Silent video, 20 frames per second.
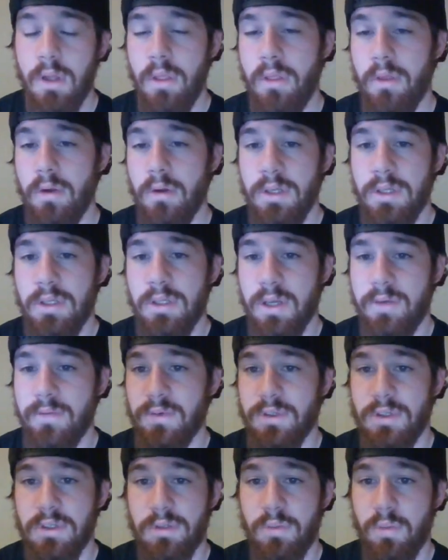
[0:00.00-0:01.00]

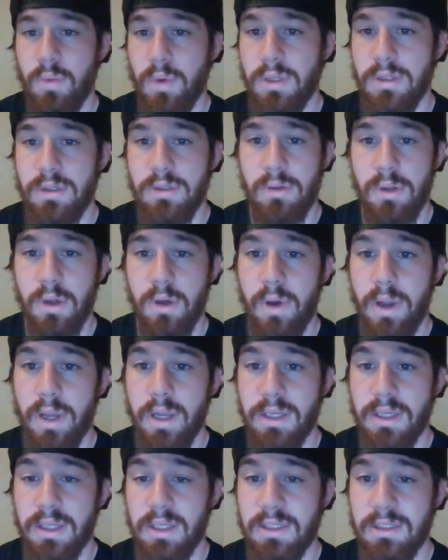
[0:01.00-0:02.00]
37 is just way too low. I
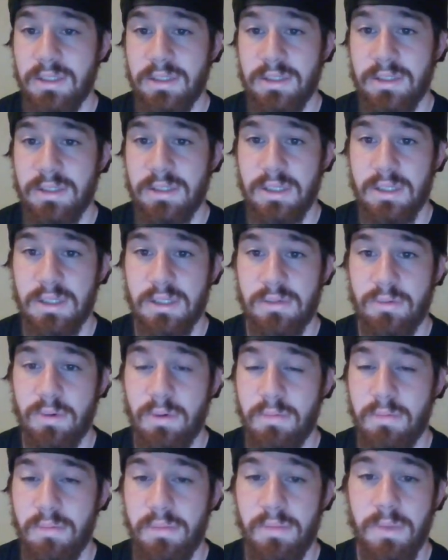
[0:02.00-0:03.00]
could easily see this
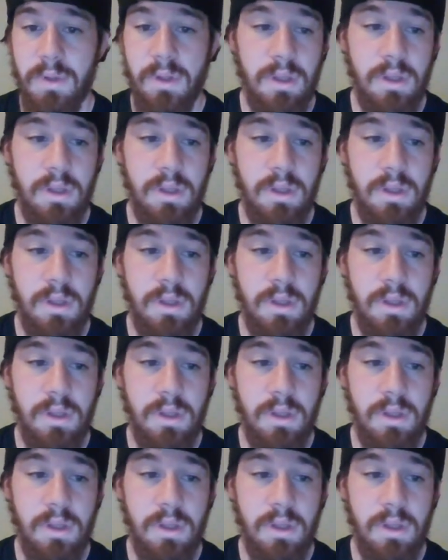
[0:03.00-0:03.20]
one